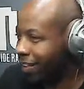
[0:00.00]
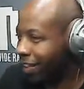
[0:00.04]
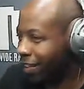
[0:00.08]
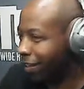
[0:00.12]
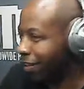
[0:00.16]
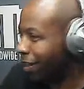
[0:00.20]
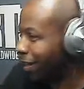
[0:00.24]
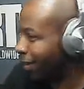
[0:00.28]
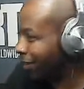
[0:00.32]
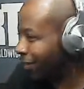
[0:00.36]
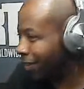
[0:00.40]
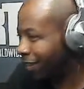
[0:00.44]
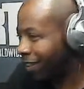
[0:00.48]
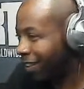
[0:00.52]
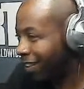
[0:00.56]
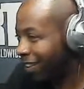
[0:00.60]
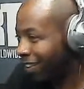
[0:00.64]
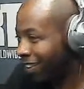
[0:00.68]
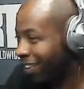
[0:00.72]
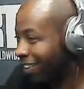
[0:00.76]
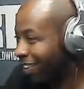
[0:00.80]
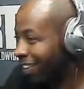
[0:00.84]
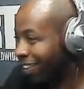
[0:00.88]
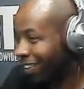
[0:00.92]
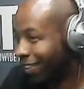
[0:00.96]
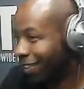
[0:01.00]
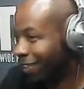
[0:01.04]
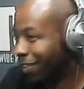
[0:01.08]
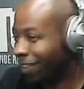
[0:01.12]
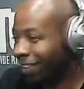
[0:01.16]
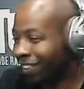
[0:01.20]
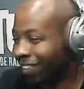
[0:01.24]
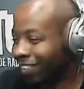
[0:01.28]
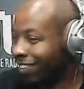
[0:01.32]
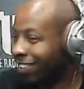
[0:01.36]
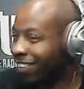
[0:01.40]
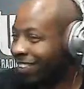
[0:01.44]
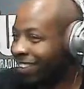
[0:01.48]
I see,
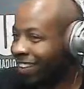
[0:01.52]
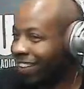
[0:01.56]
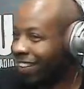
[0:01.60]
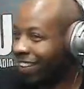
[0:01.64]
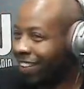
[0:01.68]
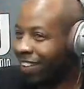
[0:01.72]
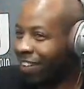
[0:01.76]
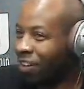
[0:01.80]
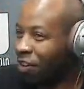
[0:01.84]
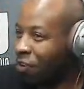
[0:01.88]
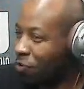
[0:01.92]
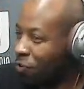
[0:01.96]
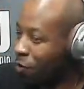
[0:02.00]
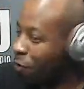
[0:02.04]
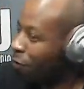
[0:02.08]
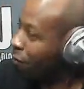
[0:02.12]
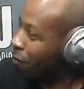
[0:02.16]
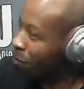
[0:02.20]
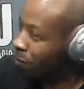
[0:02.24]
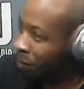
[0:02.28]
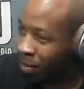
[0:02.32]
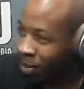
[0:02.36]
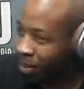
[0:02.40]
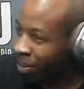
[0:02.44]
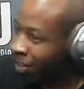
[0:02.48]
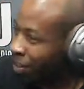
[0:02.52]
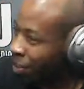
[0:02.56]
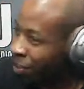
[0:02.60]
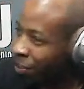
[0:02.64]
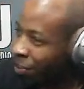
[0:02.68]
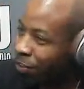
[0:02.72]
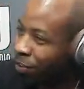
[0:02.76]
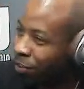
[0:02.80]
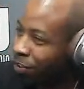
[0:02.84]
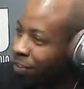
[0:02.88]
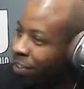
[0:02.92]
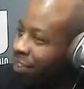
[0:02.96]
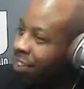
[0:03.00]
because it's like on November
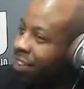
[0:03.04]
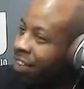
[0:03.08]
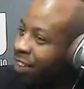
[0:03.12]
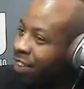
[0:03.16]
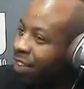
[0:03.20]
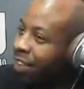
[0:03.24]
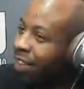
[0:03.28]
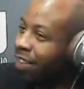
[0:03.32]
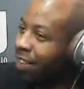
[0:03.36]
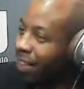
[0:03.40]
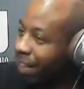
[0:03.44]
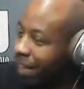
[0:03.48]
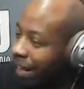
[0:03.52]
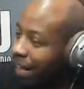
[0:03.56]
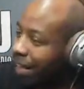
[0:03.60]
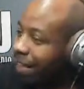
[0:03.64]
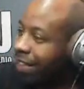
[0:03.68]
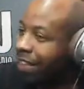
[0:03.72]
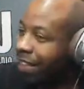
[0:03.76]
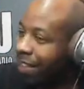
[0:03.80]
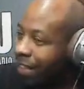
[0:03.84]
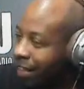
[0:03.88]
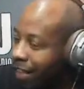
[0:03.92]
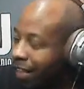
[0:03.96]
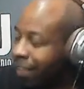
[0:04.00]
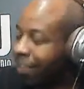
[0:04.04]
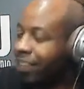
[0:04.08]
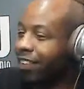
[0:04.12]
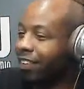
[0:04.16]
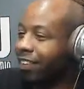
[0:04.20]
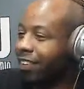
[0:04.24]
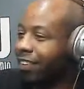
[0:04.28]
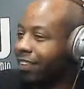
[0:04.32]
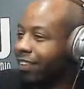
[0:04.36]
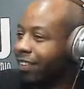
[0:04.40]
3rd they had the election.